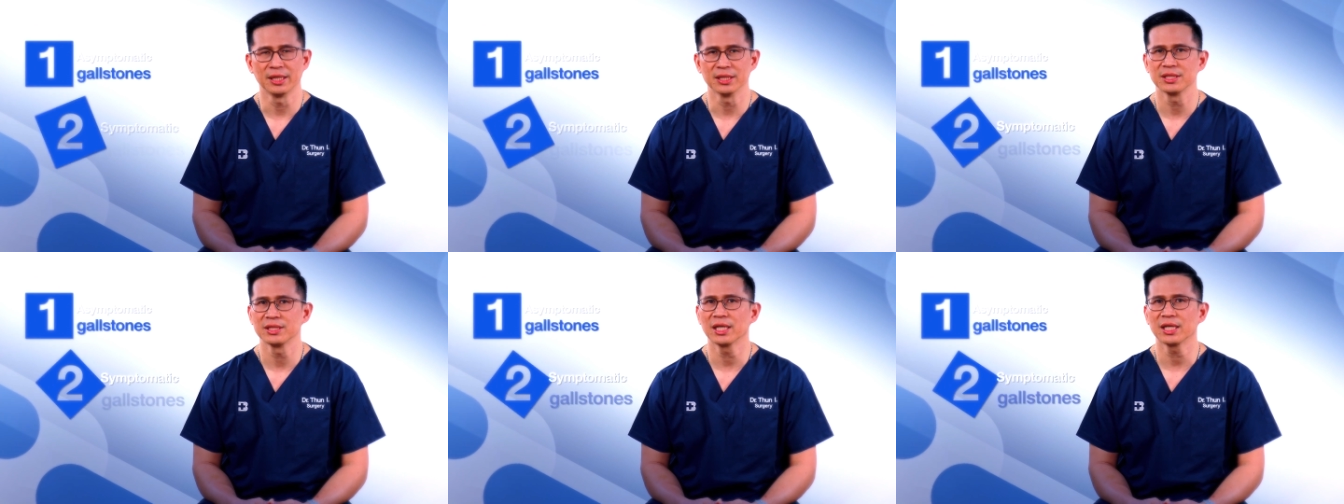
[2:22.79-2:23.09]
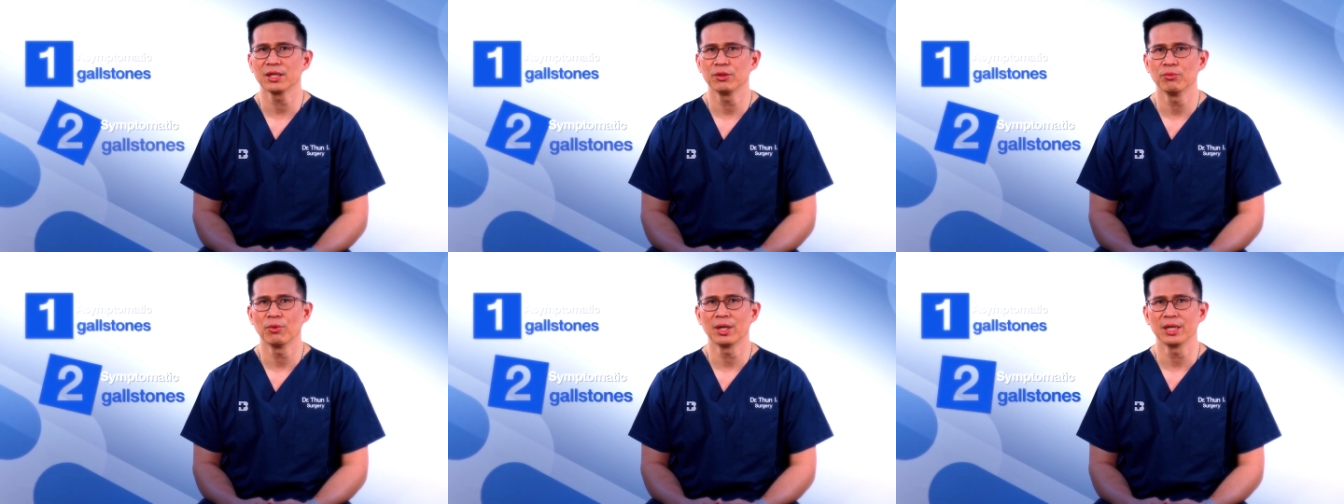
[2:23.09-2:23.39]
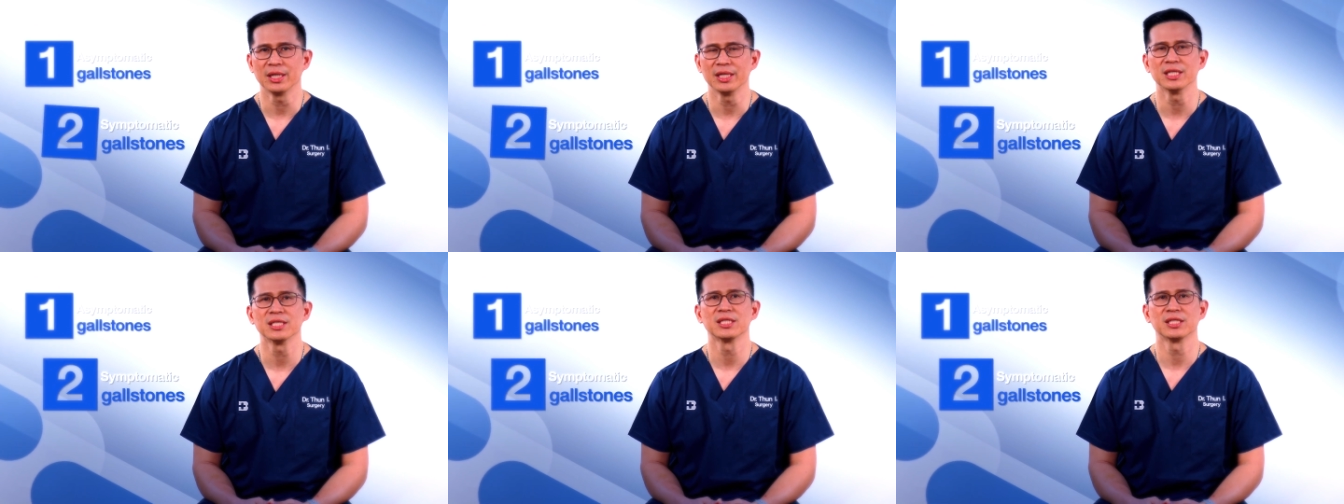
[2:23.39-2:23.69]
the second
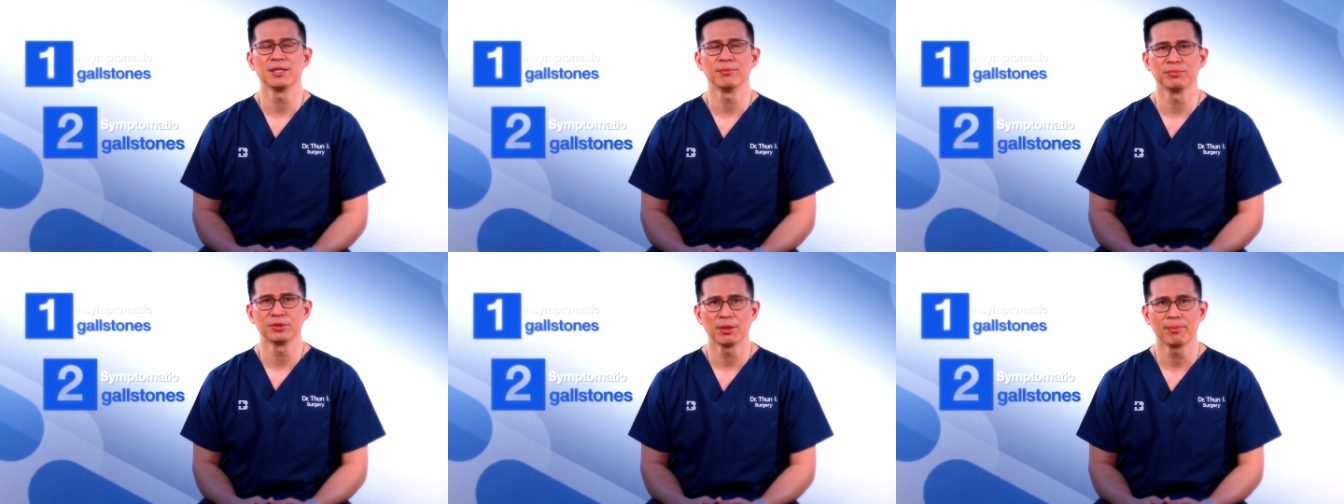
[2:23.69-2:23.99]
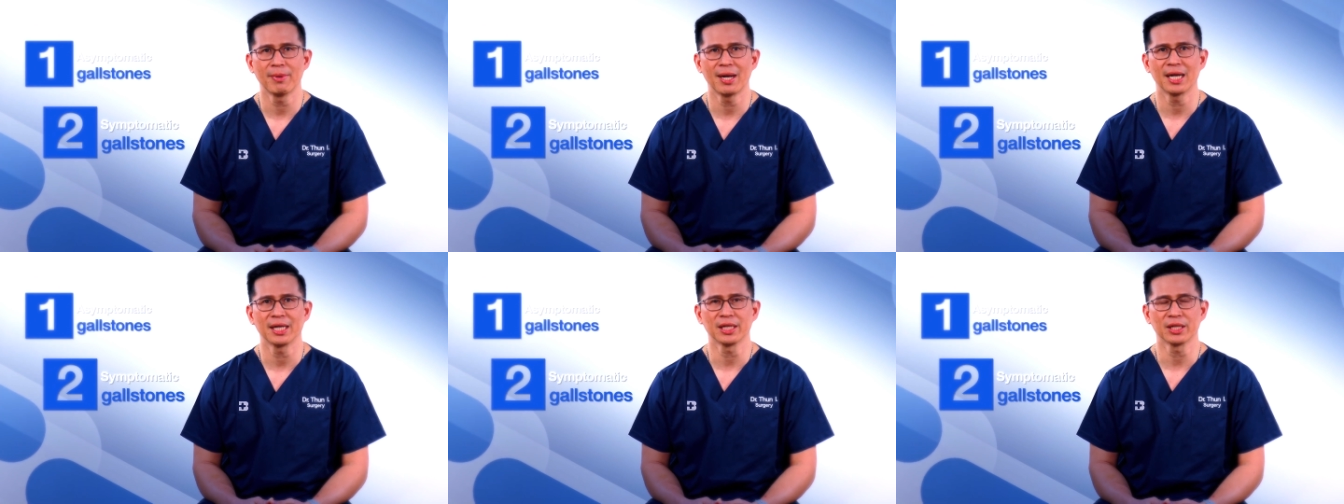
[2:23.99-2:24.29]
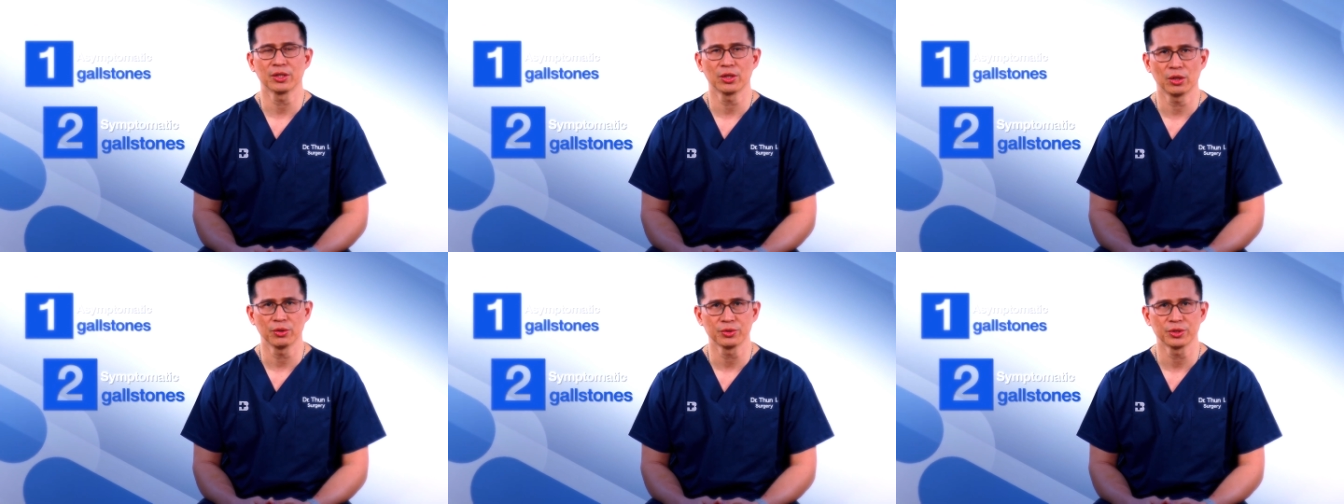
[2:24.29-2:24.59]
one is
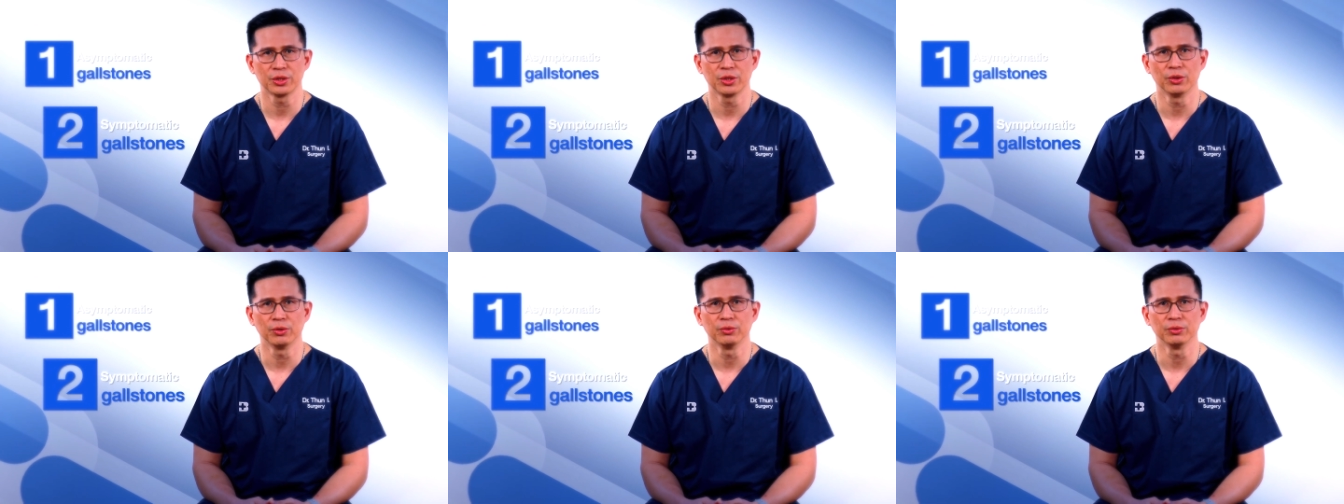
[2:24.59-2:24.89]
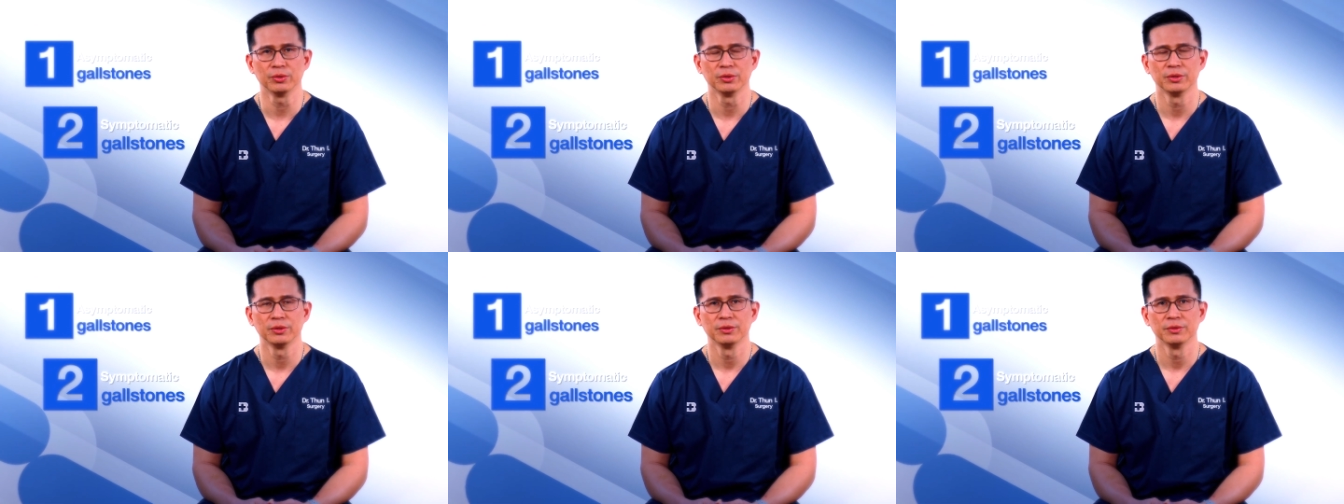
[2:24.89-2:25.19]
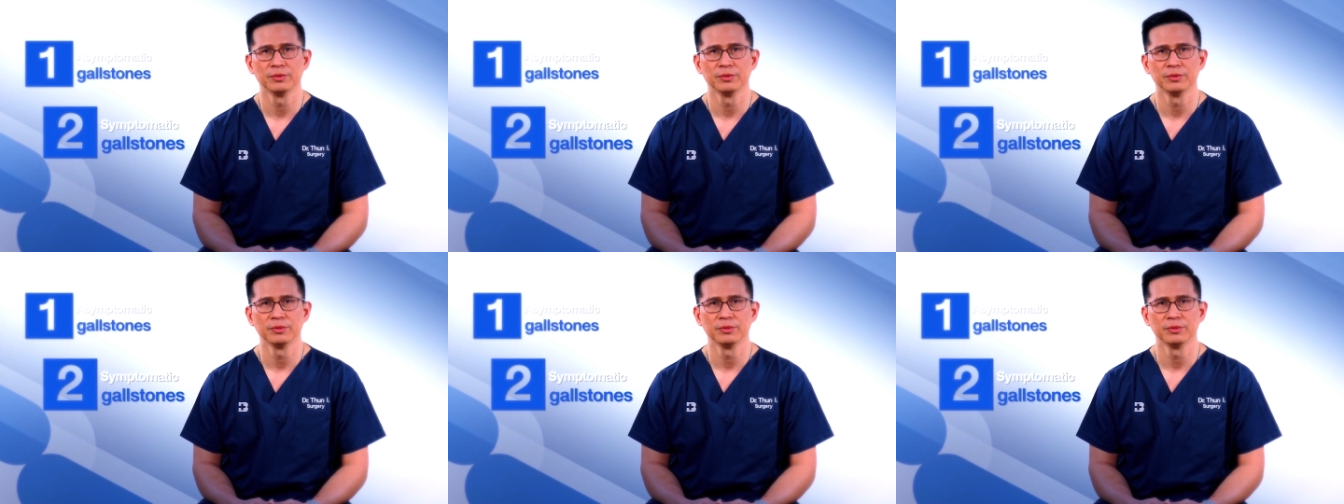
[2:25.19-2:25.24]
symptomatic gallstone.